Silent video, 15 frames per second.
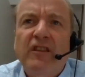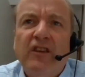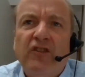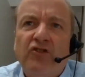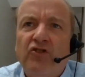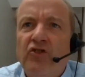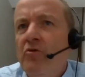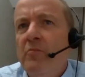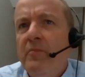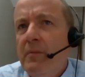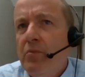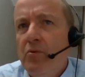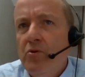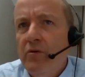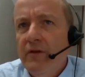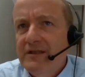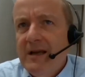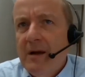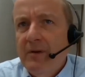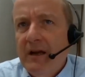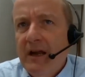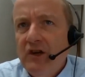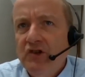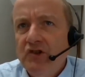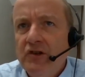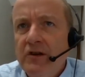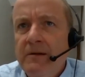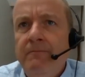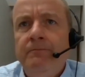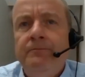this shouldn't be brought, this application.